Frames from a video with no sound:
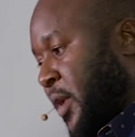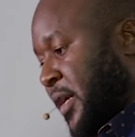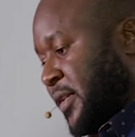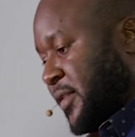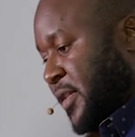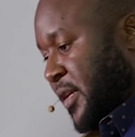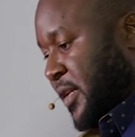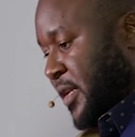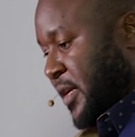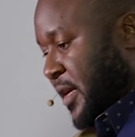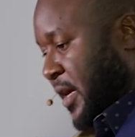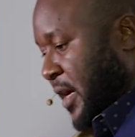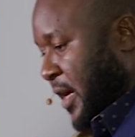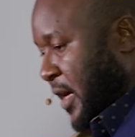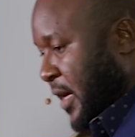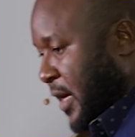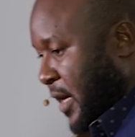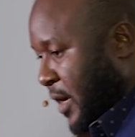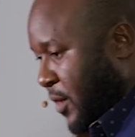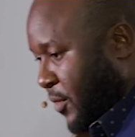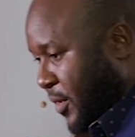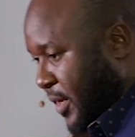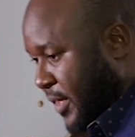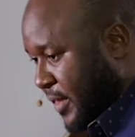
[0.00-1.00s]
we are sending
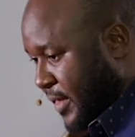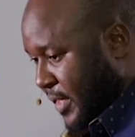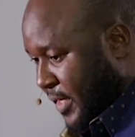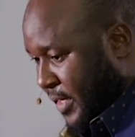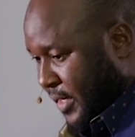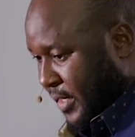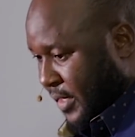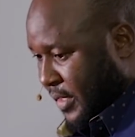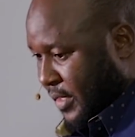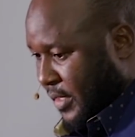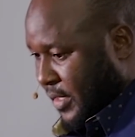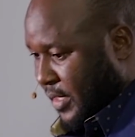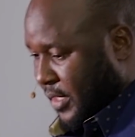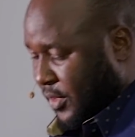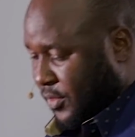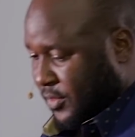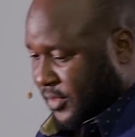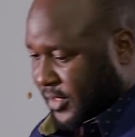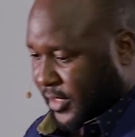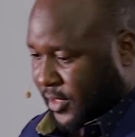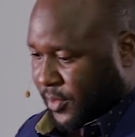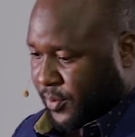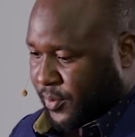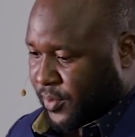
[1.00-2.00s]
away their
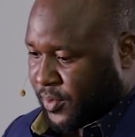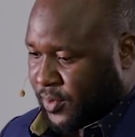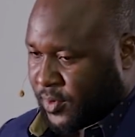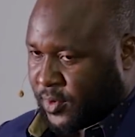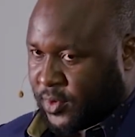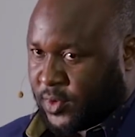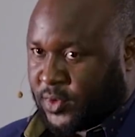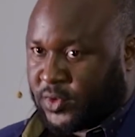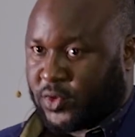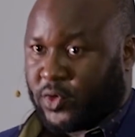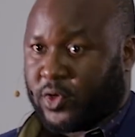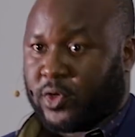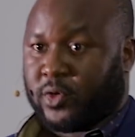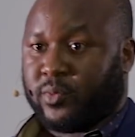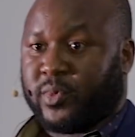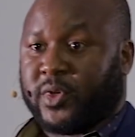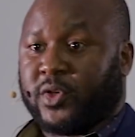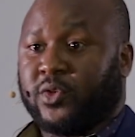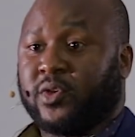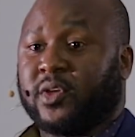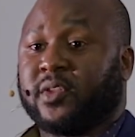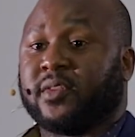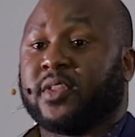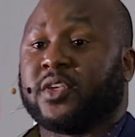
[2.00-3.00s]
house help, so you'll
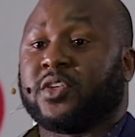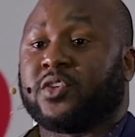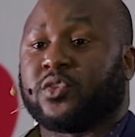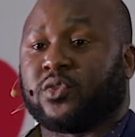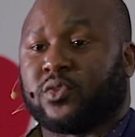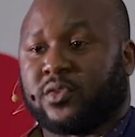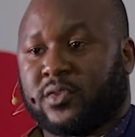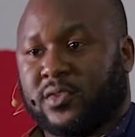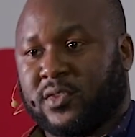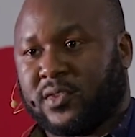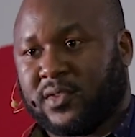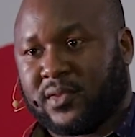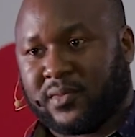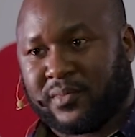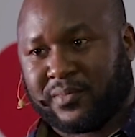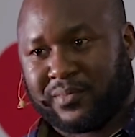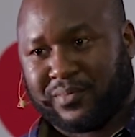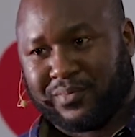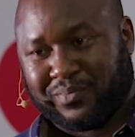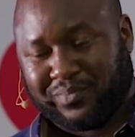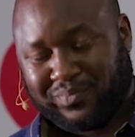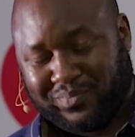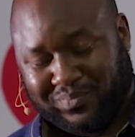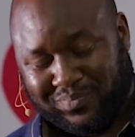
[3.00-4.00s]
be doing the chores."
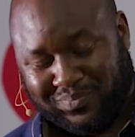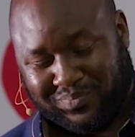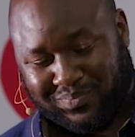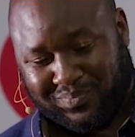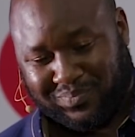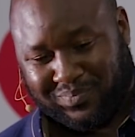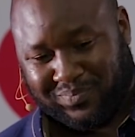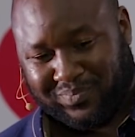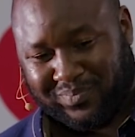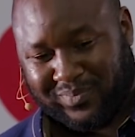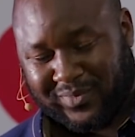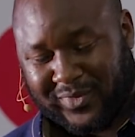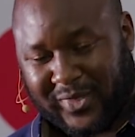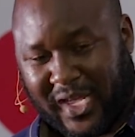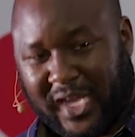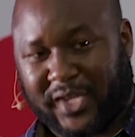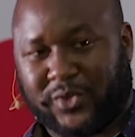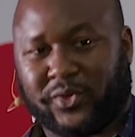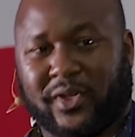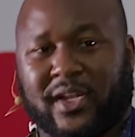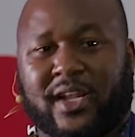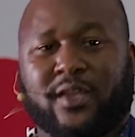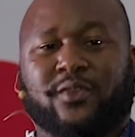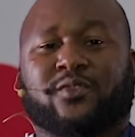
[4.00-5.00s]

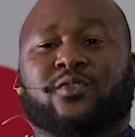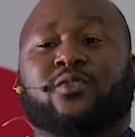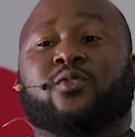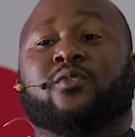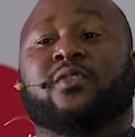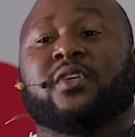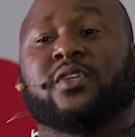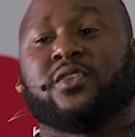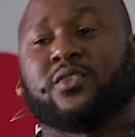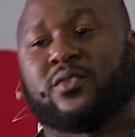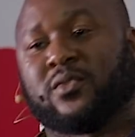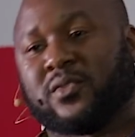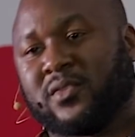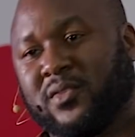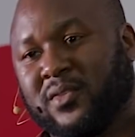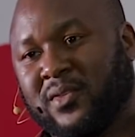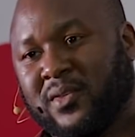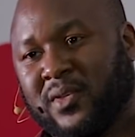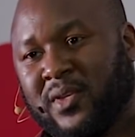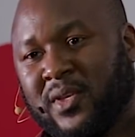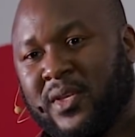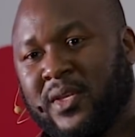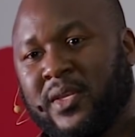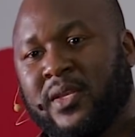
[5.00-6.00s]
Actually, I used to do the
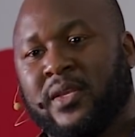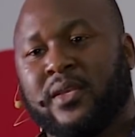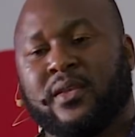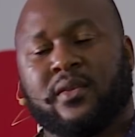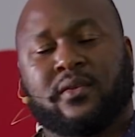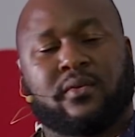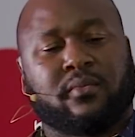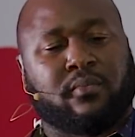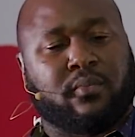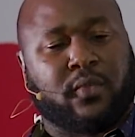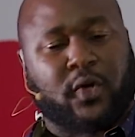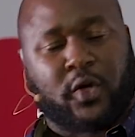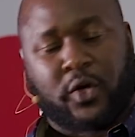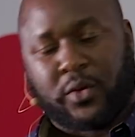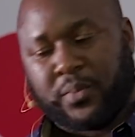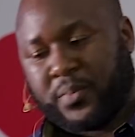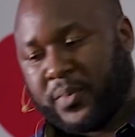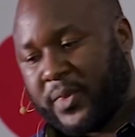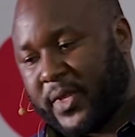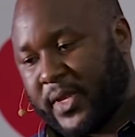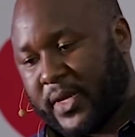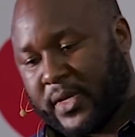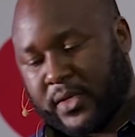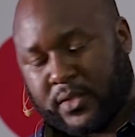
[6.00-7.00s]
chores.
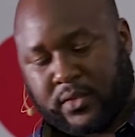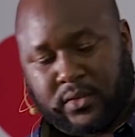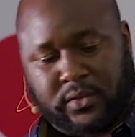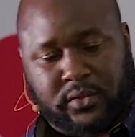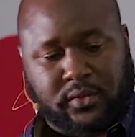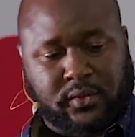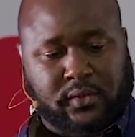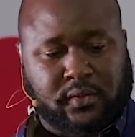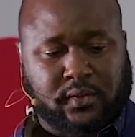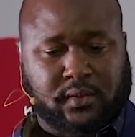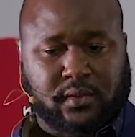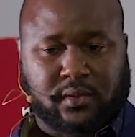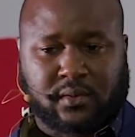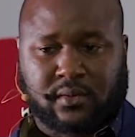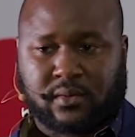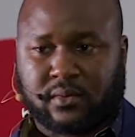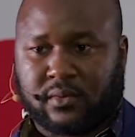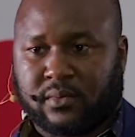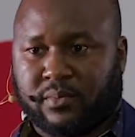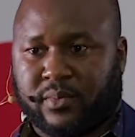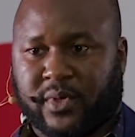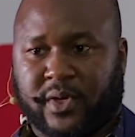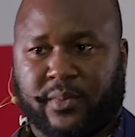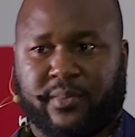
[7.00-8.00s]
Mop the house,
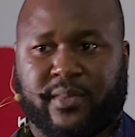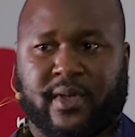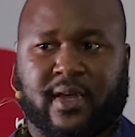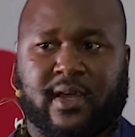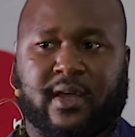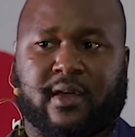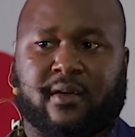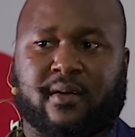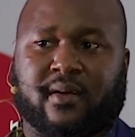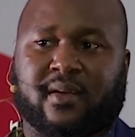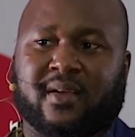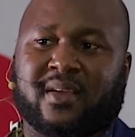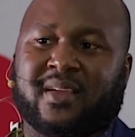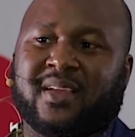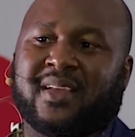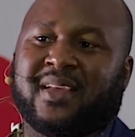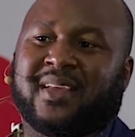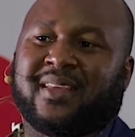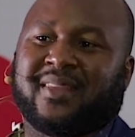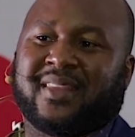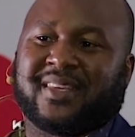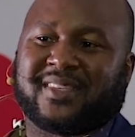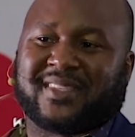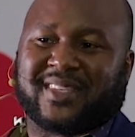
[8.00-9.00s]
prepare
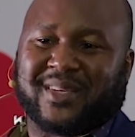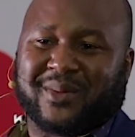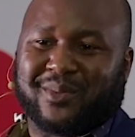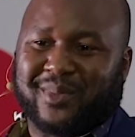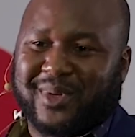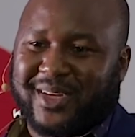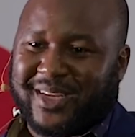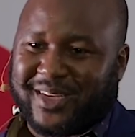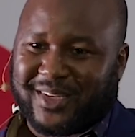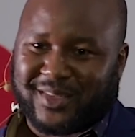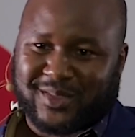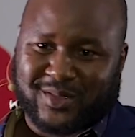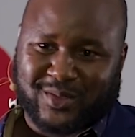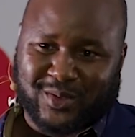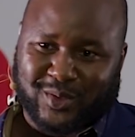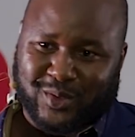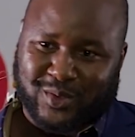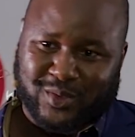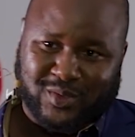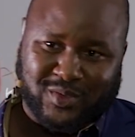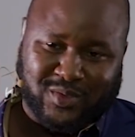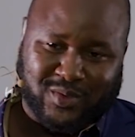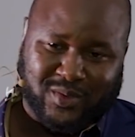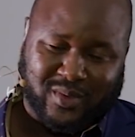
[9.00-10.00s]
the siblings to
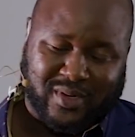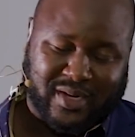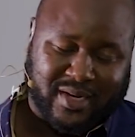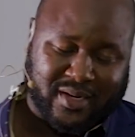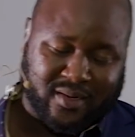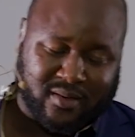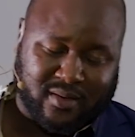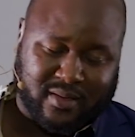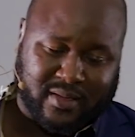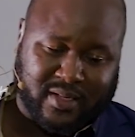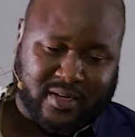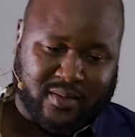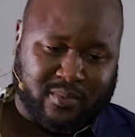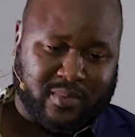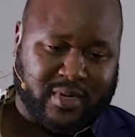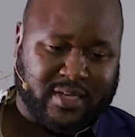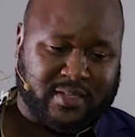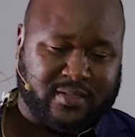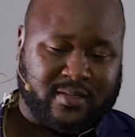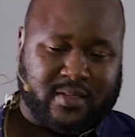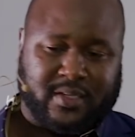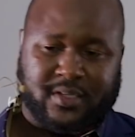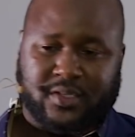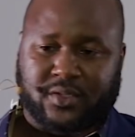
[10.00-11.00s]
go to school and all that,
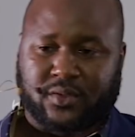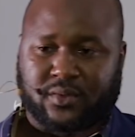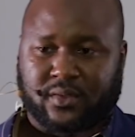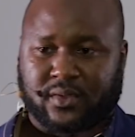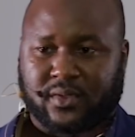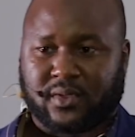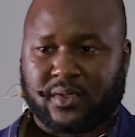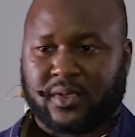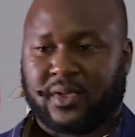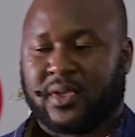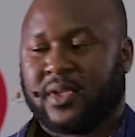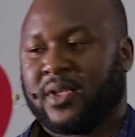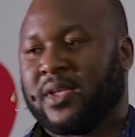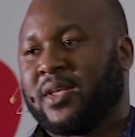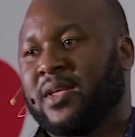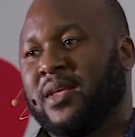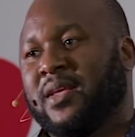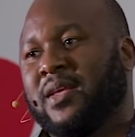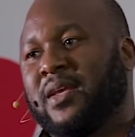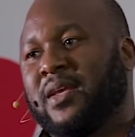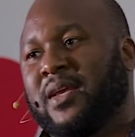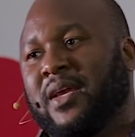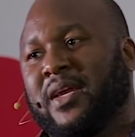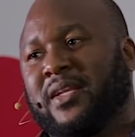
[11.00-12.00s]
brush their shoes.
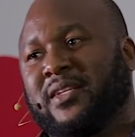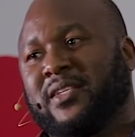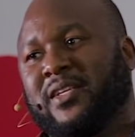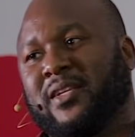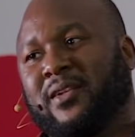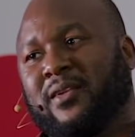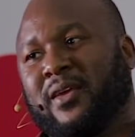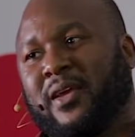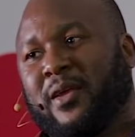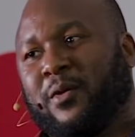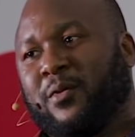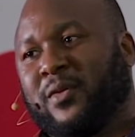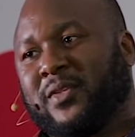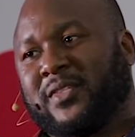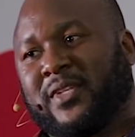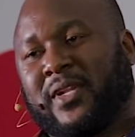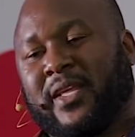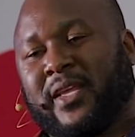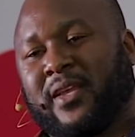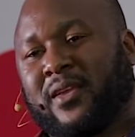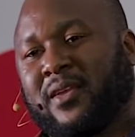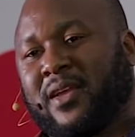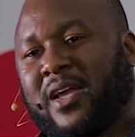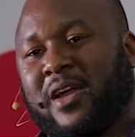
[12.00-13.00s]
Until I was
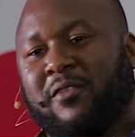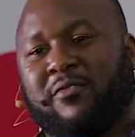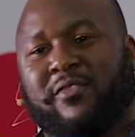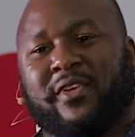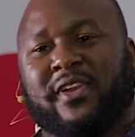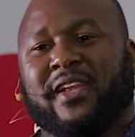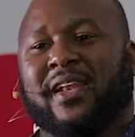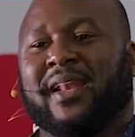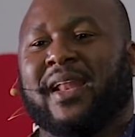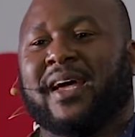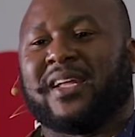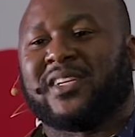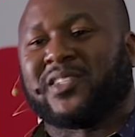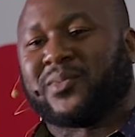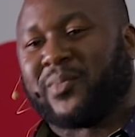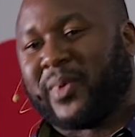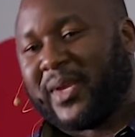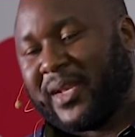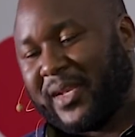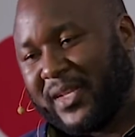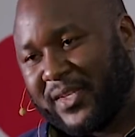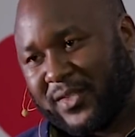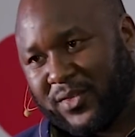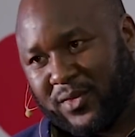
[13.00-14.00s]
like, I've already learned
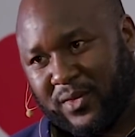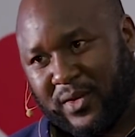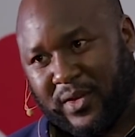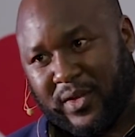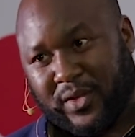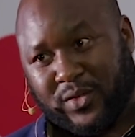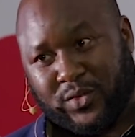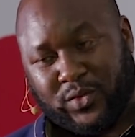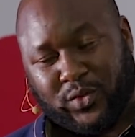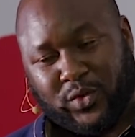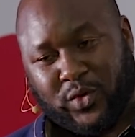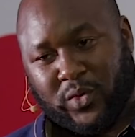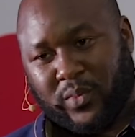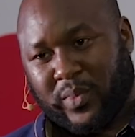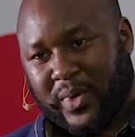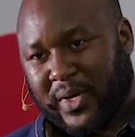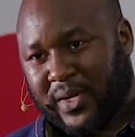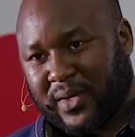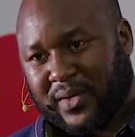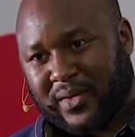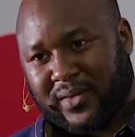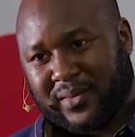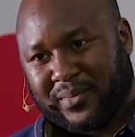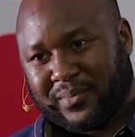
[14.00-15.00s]
my lesson, I want to go
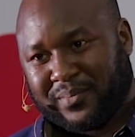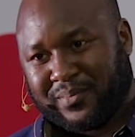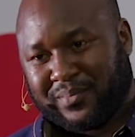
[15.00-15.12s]
back.